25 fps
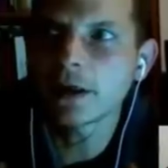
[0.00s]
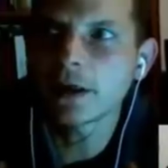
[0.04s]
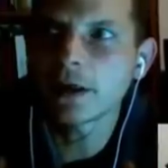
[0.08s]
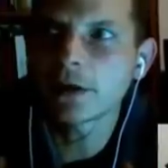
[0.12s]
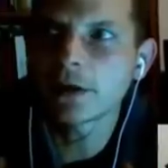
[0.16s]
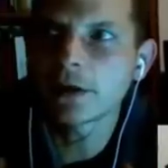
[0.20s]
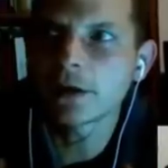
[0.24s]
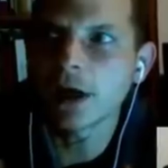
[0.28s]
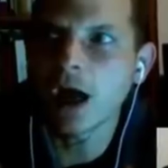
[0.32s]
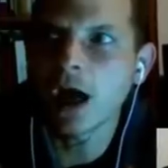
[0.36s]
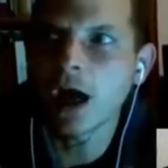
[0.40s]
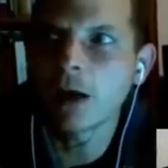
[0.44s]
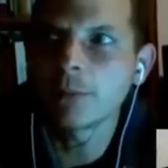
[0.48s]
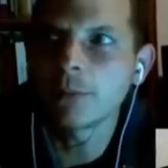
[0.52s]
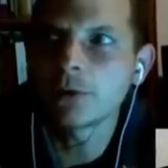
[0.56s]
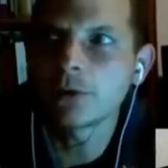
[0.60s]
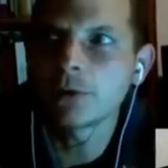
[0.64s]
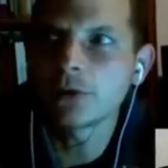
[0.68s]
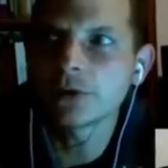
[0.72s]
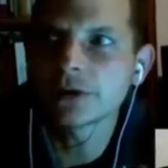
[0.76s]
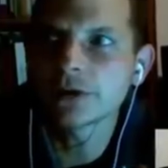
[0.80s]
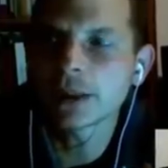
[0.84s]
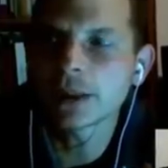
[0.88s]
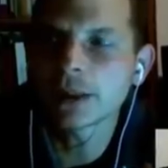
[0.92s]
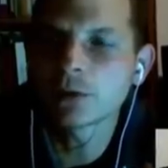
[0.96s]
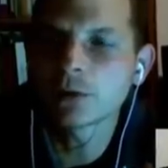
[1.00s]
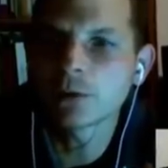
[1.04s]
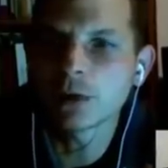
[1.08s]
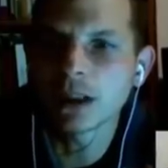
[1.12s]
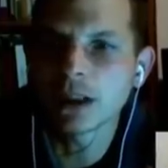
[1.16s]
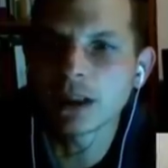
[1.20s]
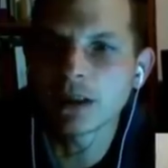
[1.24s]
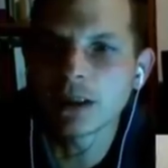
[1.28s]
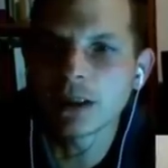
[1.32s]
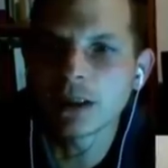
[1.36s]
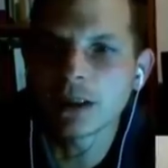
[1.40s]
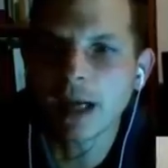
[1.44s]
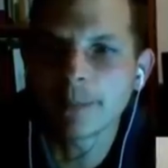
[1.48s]
an armor that
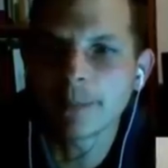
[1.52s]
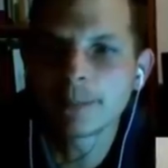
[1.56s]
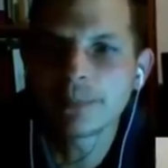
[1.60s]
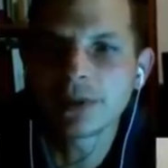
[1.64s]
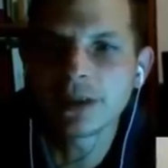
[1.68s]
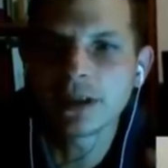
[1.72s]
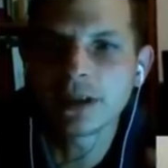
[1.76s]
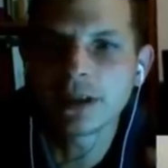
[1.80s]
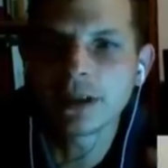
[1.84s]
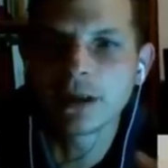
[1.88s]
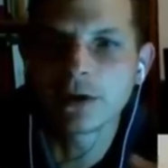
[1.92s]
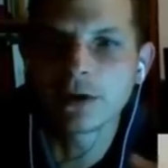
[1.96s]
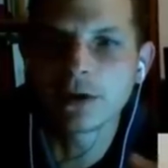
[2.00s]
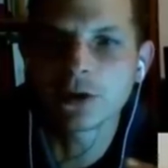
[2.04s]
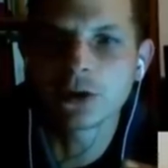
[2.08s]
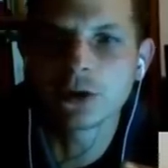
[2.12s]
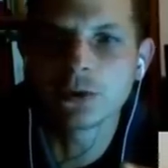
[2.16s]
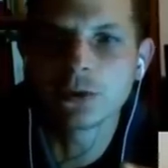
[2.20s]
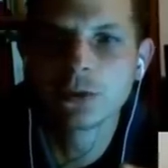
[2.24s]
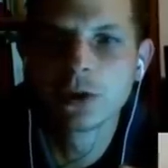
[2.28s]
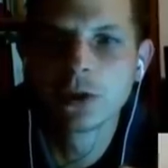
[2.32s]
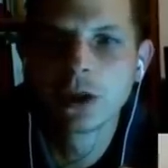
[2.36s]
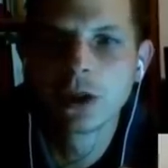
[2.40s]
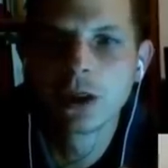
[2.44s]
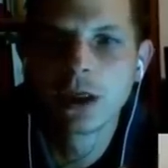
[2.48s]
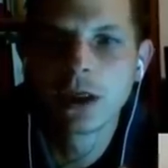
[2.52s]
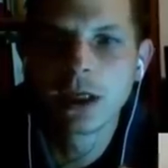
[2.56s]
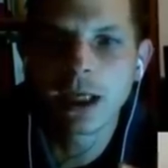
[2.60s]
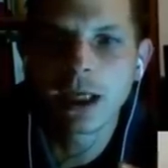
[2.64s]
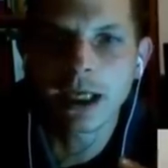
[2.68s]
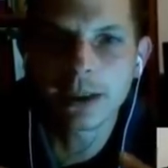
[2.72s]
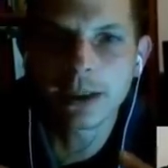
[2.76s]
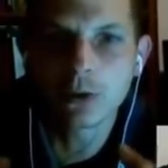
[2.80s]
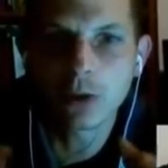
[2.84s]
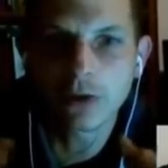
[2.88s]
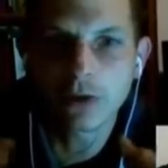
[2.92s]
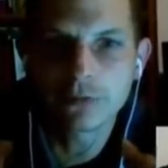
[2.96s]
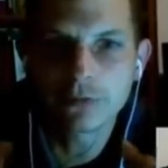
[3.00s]
will appeal you,
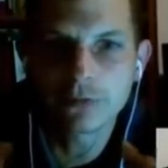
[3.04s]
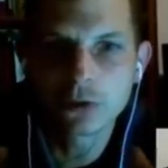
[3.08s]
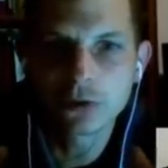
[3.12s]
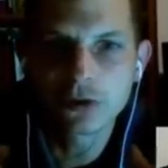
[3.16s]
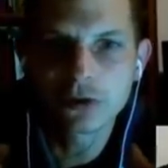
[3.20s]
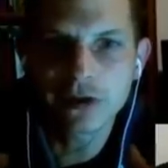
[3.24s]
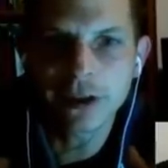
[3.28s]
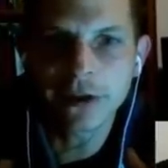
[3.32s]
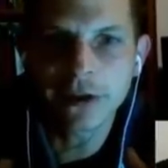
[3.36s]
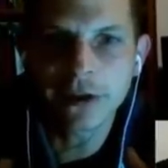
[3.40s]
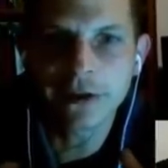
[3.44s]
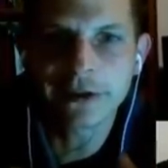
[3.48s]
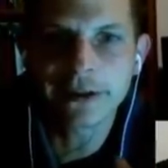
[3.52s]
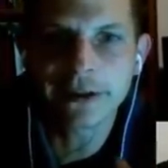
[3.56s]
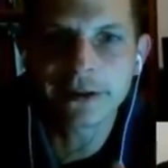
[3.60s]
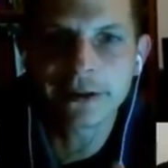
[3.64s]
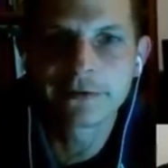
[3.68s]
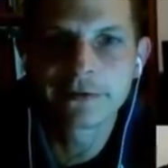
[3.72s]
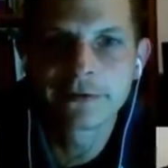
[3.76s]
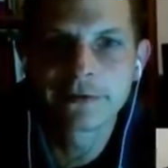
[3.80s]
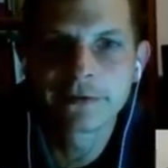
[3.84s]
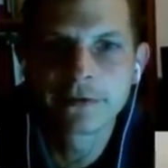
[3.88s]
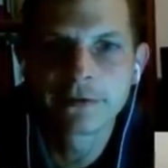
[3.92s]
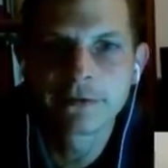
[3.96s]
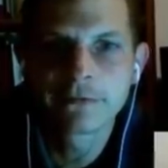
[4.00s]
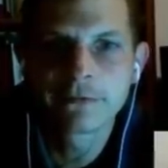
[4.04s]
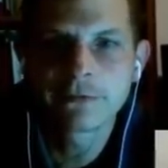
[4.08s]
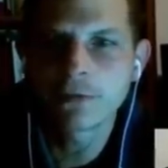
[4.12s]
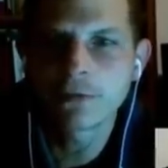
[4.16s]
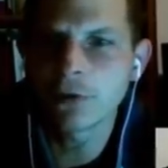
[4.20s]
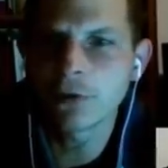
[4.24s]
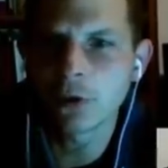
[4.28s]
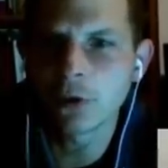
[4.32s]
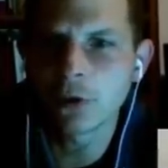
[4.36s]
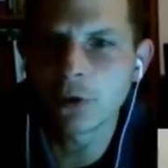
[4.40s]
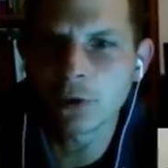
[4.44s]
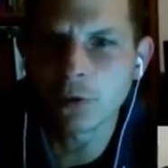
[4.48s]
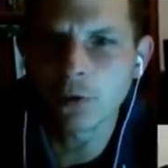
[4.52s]
and you have to stare at it
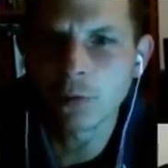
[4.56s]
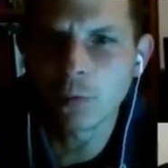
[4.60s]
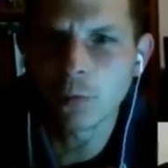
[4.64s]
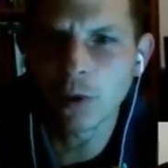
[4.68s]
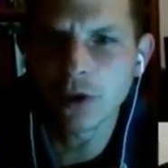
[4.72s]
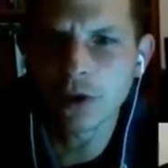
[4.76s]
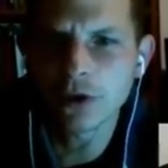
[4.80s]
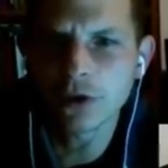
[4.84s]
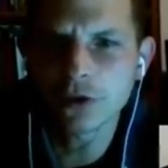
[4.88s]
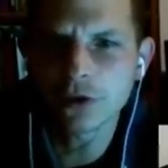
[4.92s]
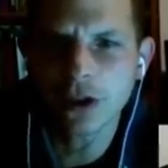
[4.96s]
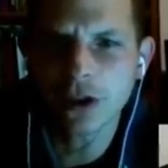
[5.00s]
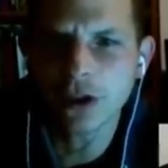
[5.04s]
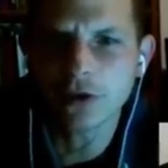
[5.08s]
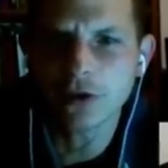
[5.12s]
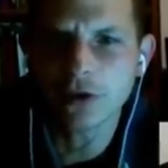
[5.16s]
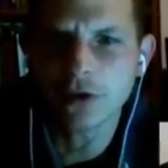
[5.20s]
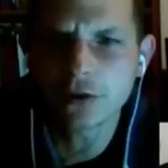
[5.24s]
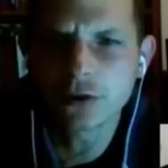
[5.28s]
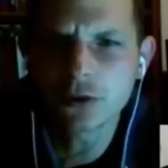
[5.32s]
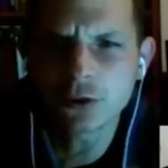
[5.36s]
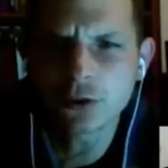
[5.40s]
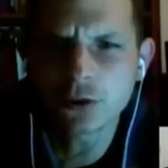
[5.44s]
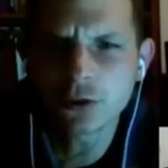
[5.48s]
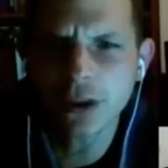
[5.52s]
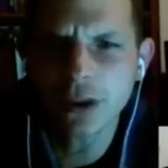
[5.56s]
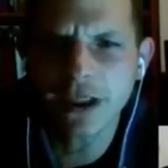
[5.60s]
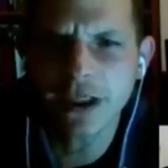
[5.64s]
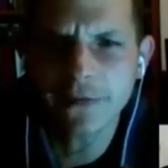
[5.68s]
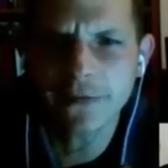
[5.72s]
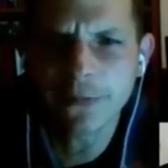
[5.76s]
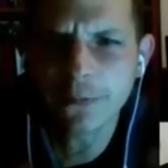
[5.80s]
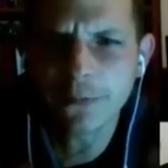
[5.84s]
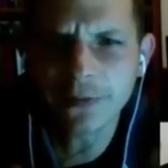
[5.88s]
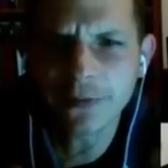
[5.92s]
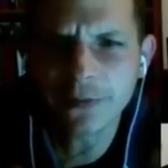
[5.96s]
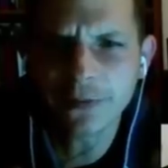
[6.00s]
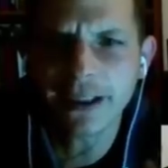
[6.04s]
for 1 day, 2 days,
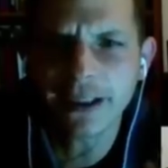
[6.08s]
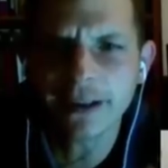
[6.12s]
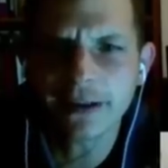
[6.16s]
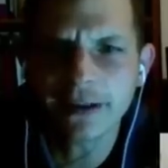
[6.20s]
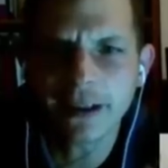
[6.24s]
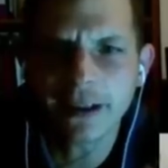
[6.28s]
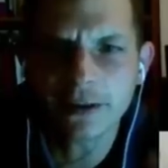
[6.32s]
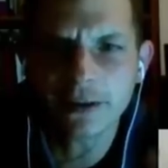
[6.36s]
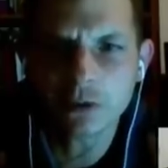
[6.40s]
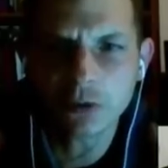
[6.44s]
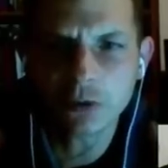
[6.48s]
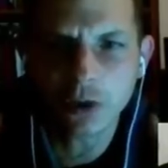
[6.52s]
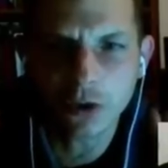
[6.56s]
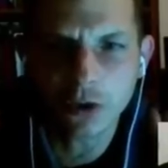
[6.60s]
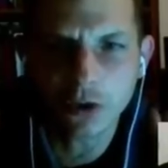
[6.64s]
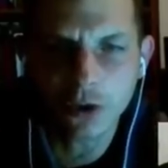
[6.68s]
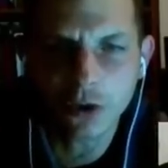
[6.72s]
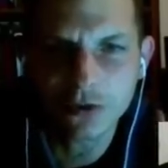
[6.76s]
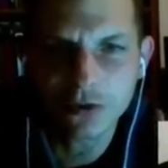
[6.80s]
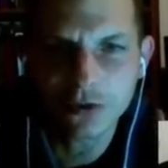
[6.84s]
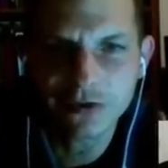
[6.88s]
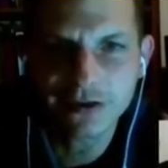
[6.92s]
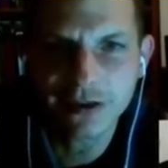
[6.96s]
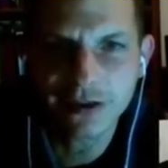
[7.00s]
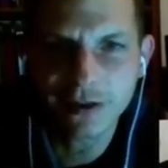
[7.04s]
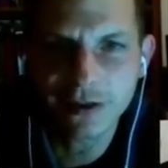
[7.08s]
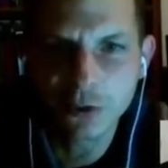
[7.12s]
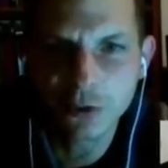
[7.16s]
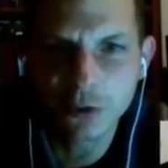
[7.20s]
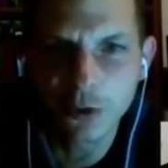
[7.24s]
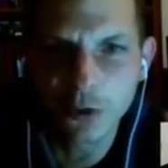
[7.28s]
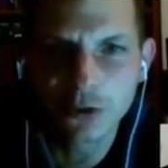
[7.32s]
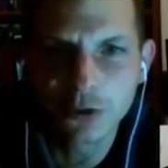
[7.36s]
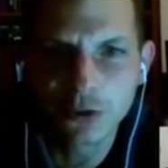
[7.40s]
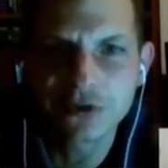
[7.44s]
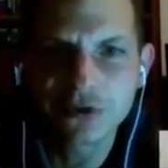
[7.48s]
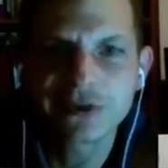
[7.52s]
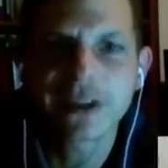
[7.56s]
3 days, until you
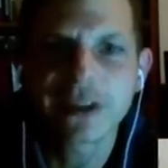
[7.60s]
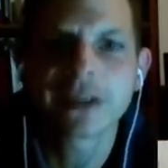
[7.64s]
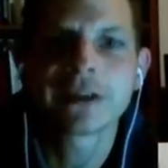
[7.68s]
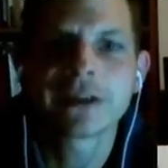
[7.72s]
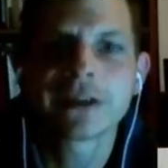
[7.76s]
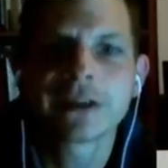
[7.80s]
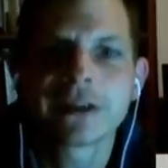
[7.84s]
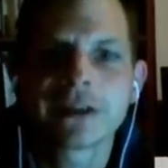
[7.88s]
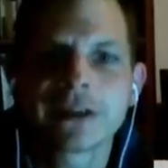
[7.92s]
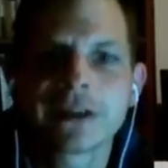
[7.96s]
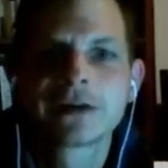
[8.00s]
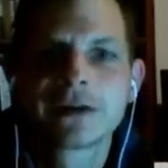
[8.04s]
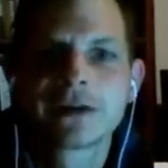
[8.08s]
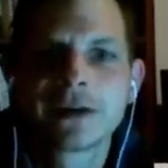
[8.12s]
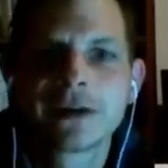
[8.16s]
understand it,